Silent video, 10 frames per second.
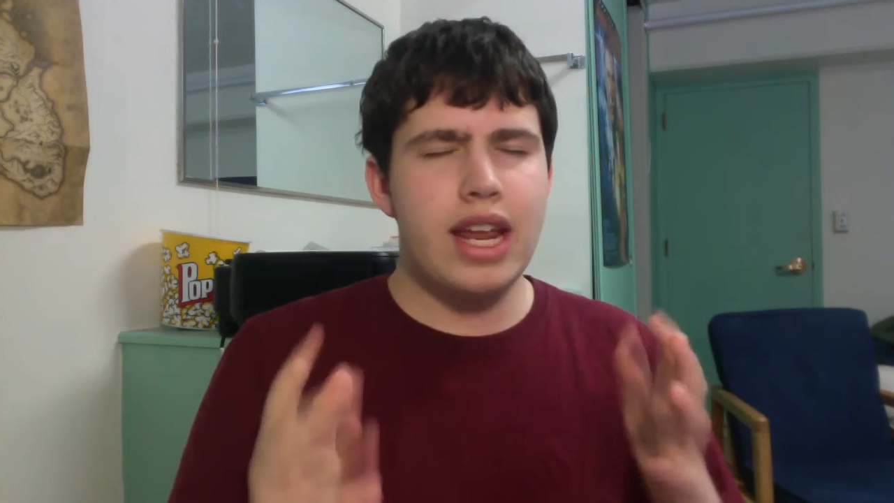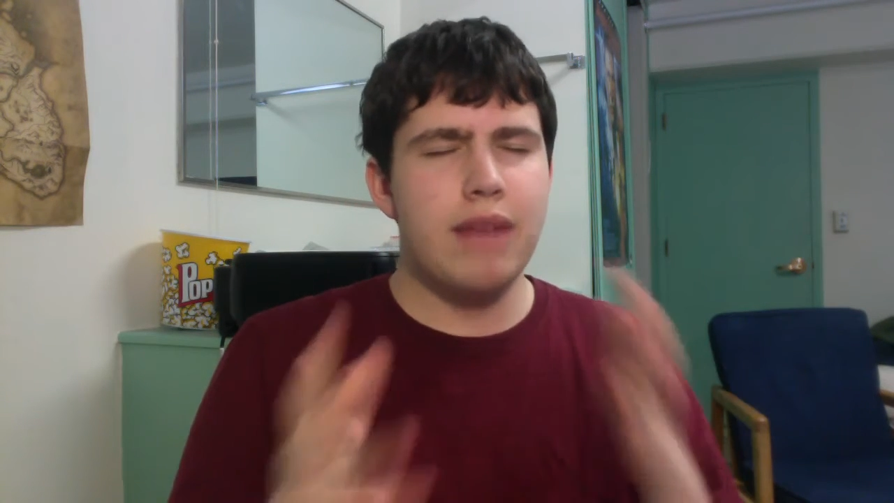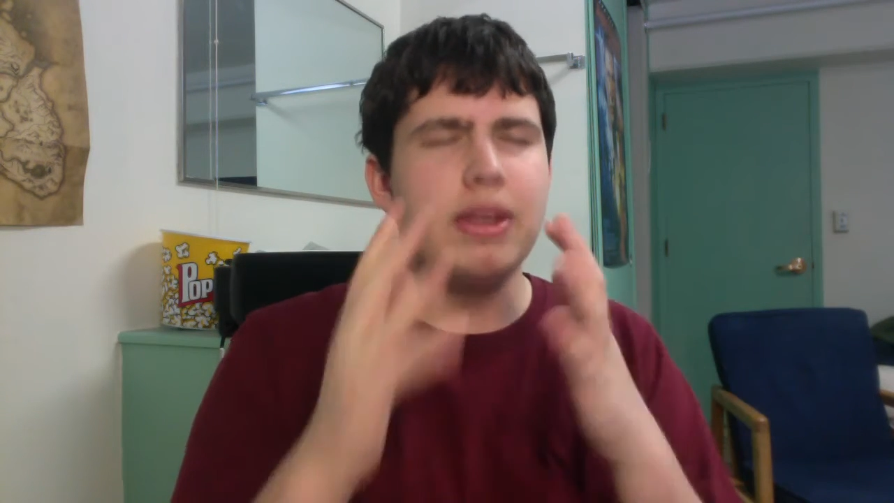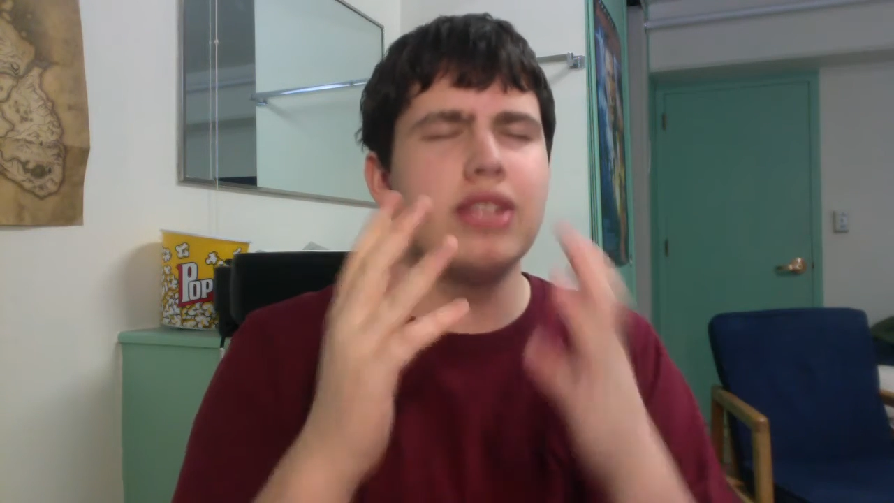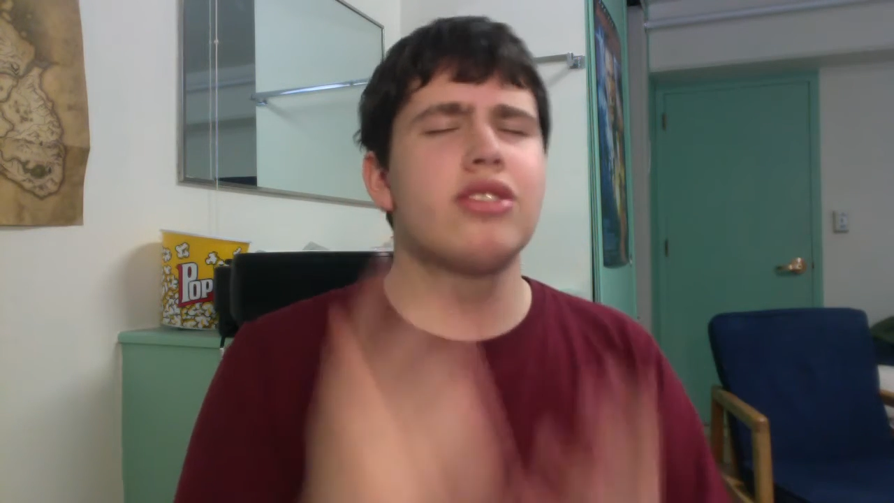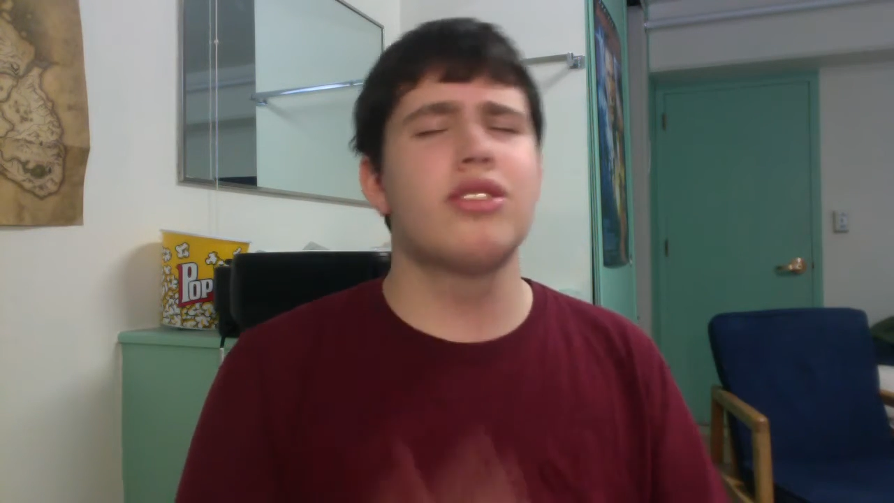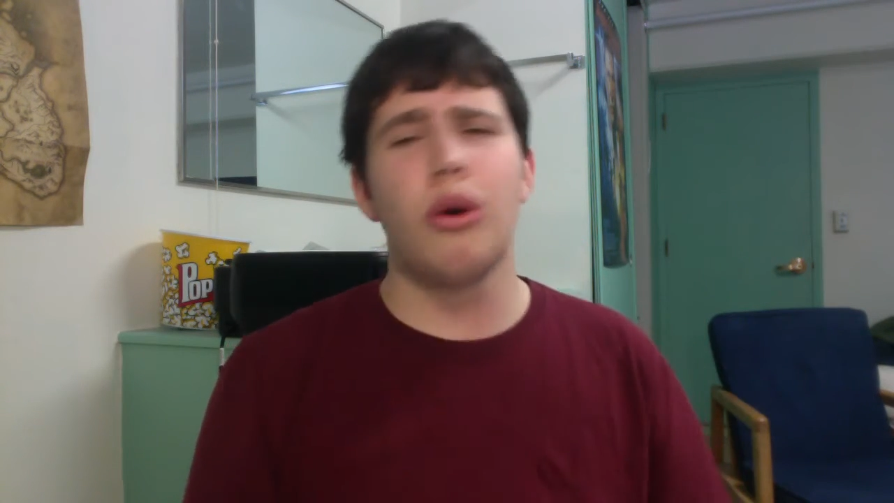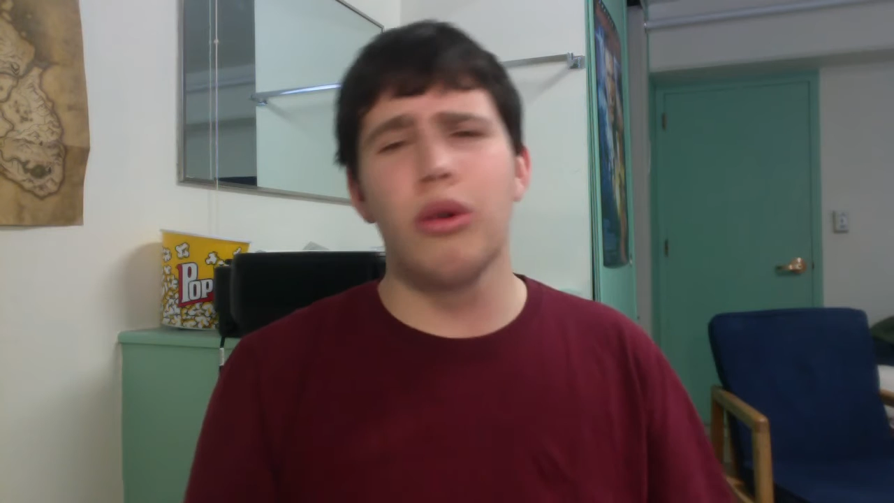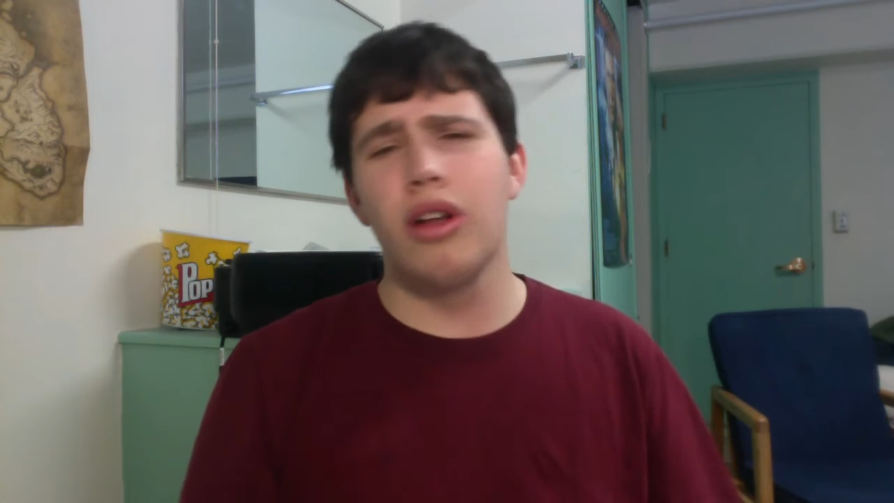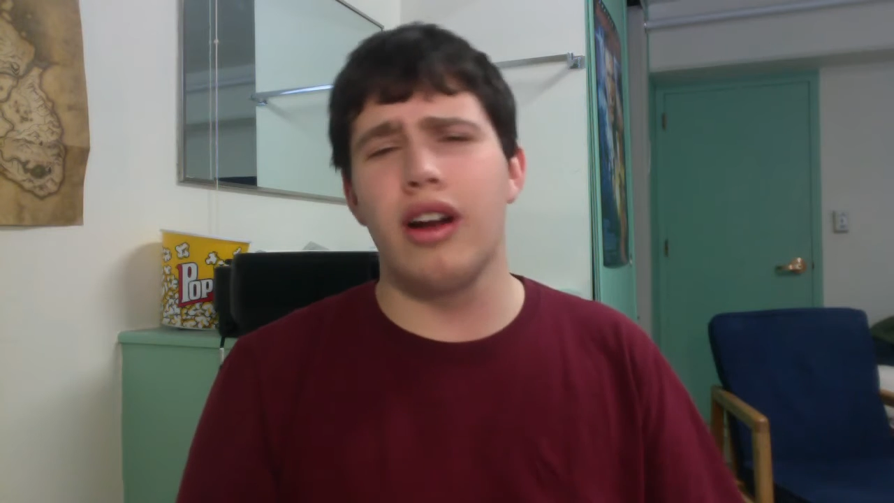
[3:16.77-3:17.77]
had been so
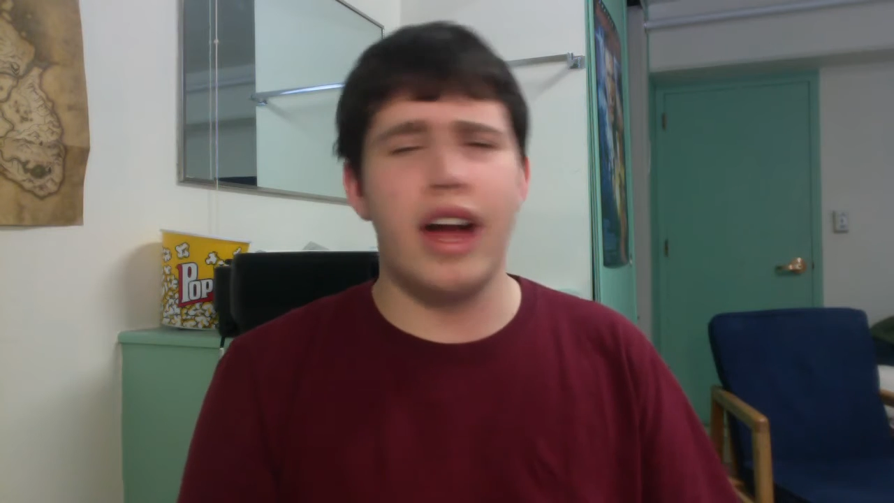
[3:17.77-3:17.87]
long